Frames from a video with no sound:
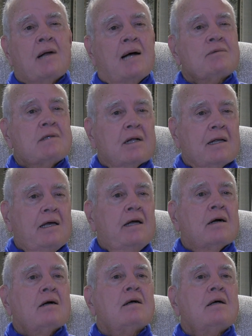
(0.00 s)
But I'm still
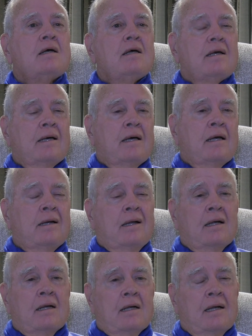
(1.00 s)
here. And
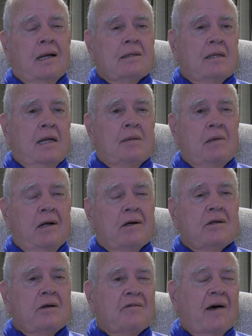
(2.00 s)
I'm
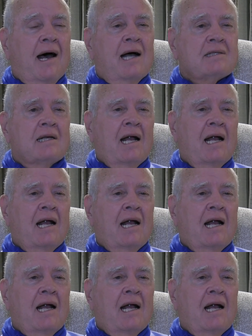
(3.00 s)
here to advise.